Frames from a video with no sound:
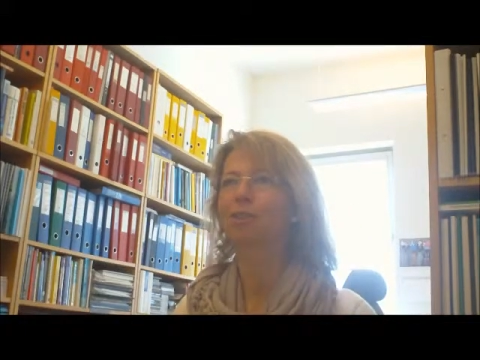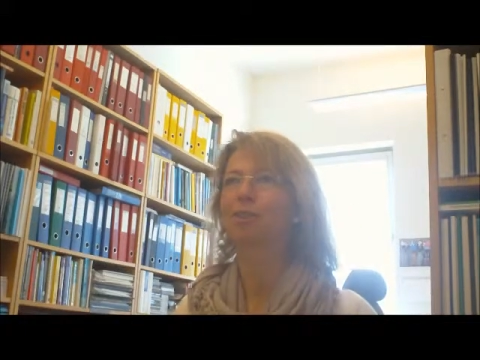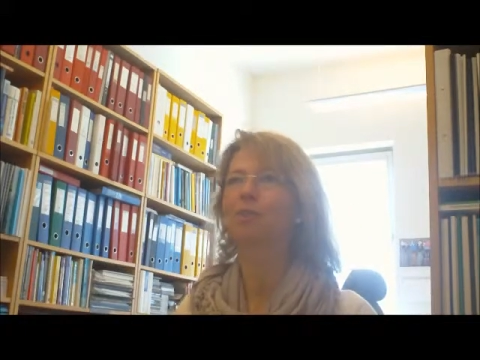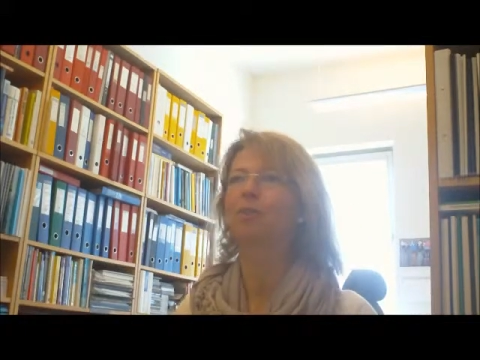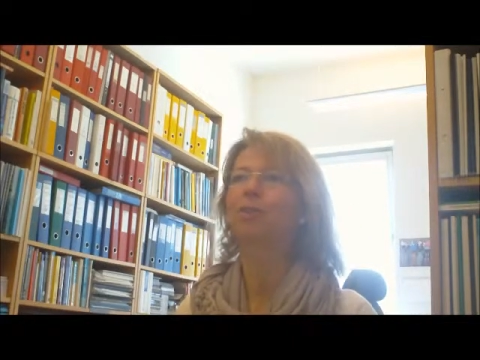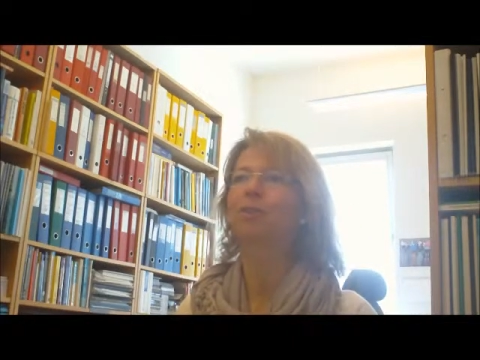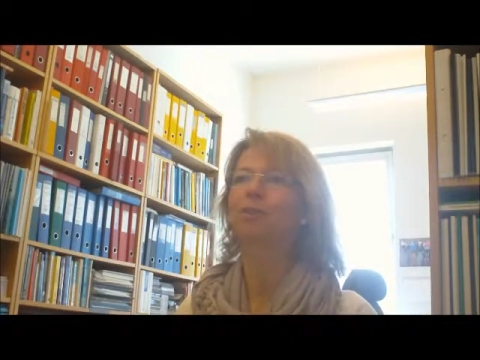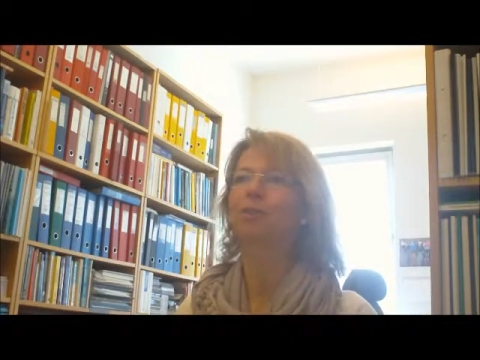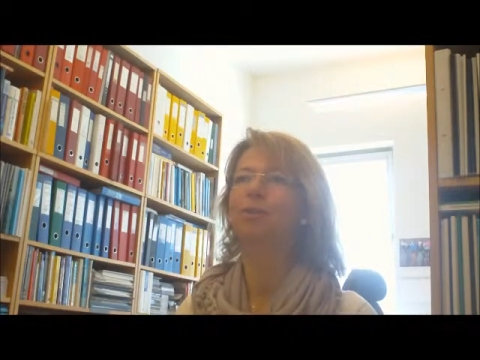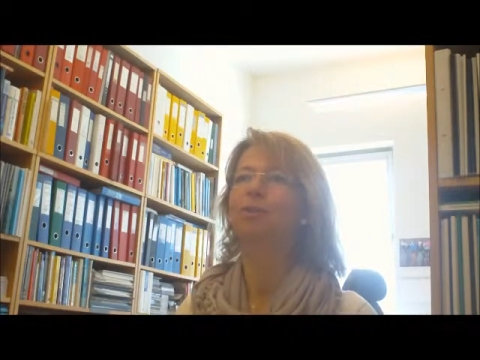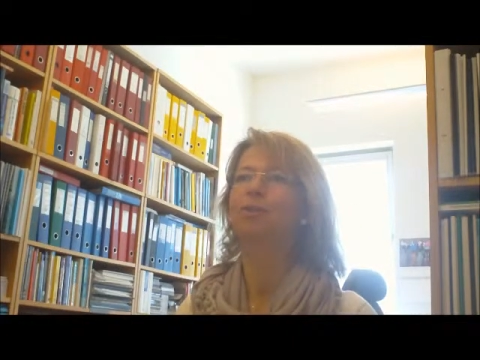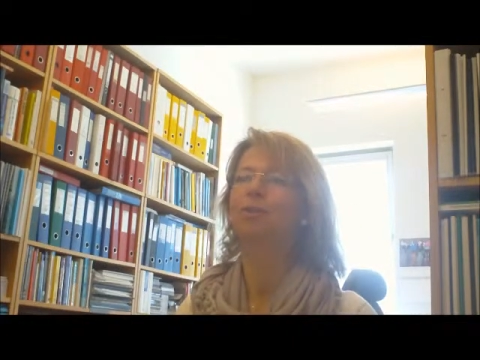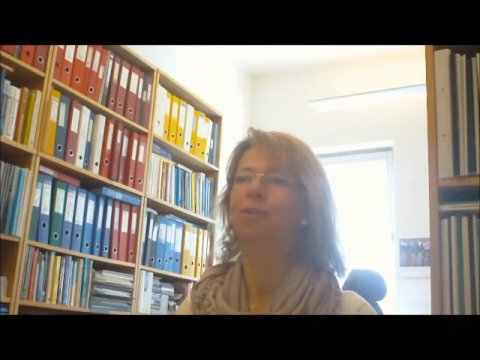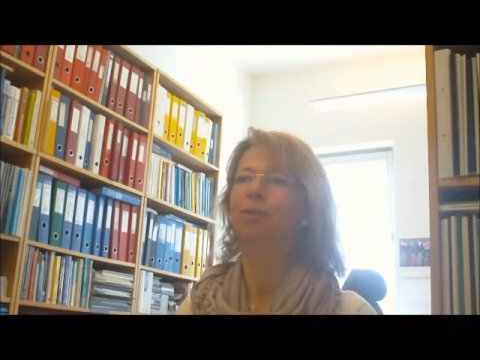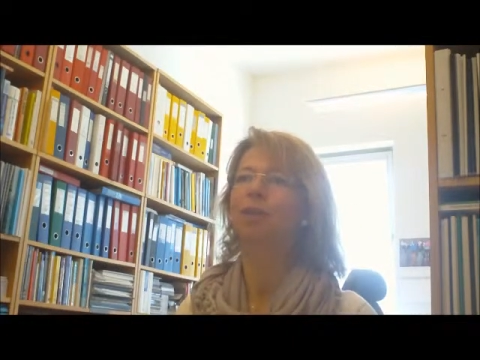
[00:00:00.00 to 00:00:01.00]
go into the
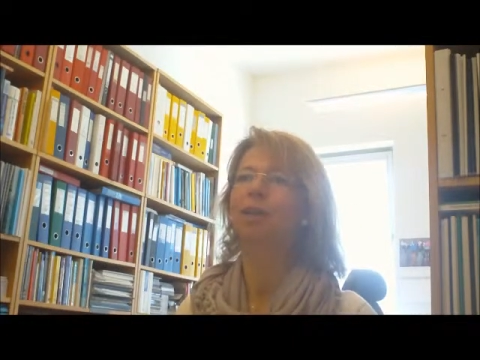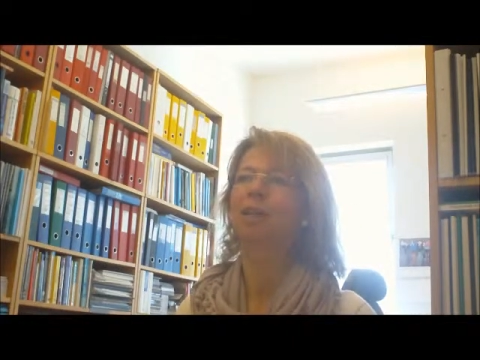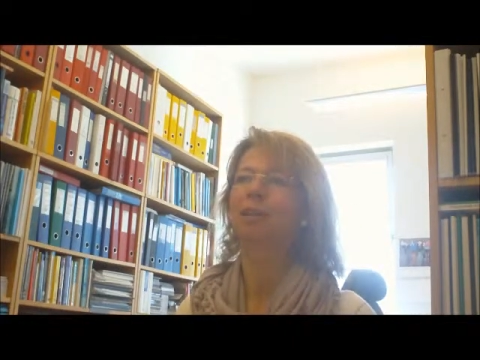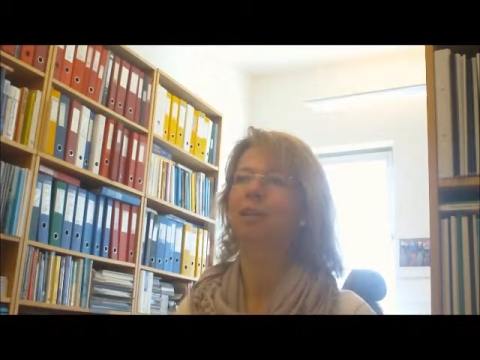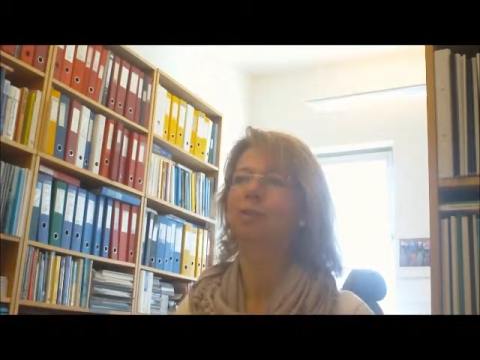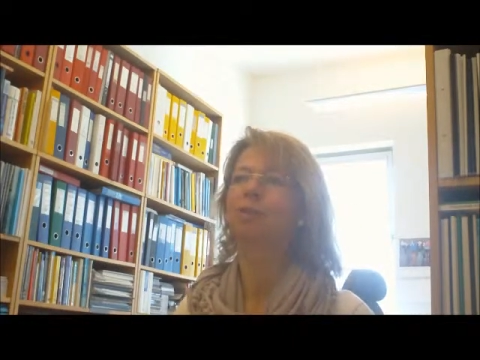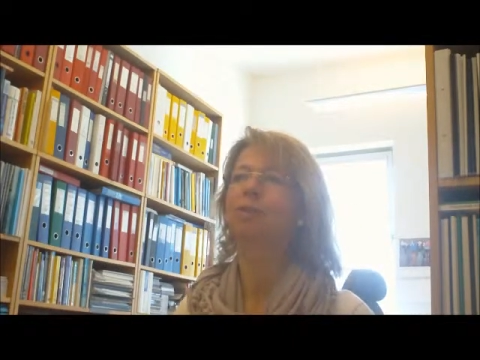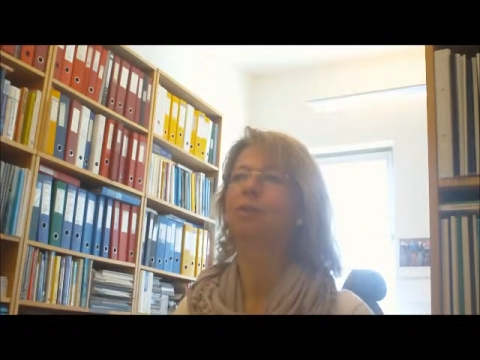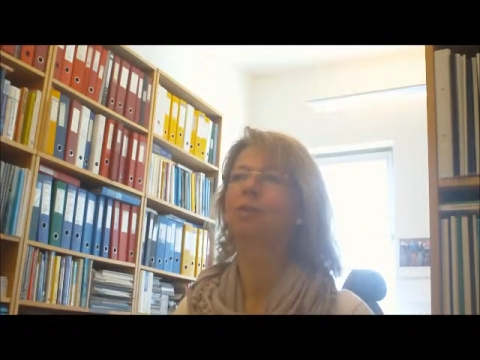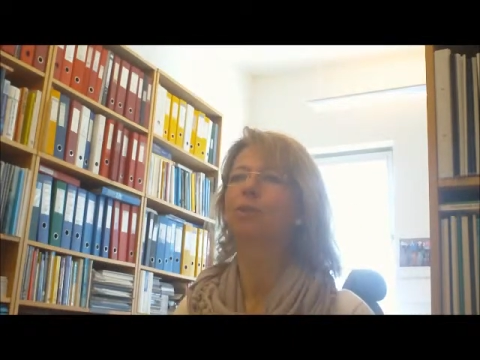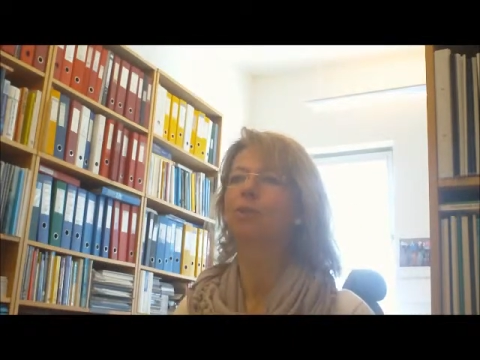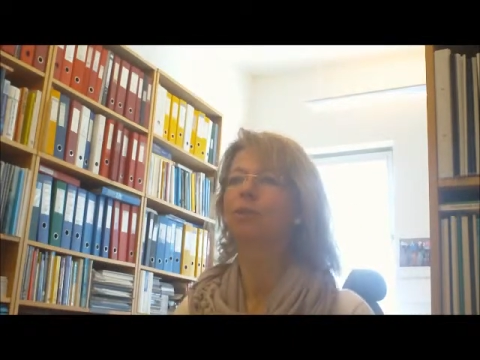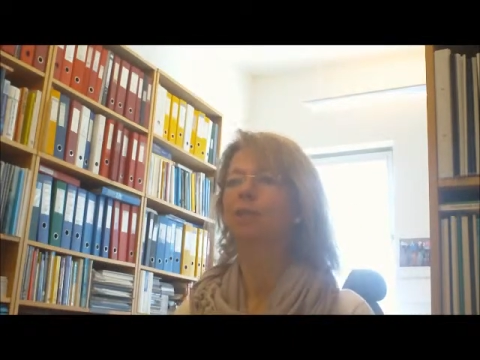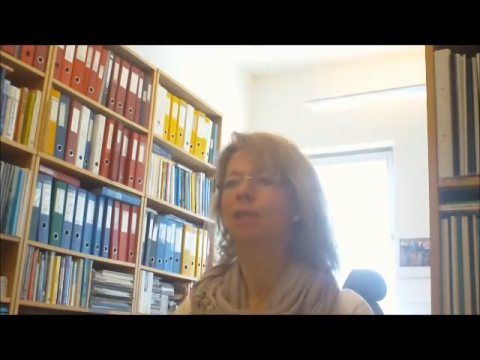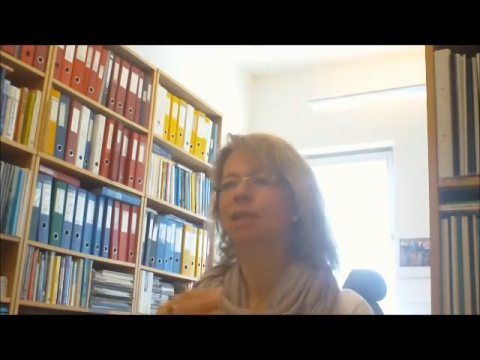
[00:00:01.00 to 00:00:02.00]
soil and the
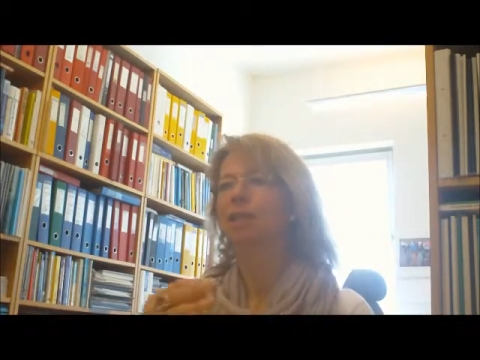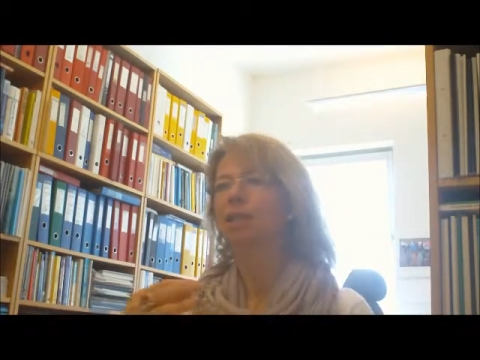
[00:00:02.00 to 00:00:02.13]
stores.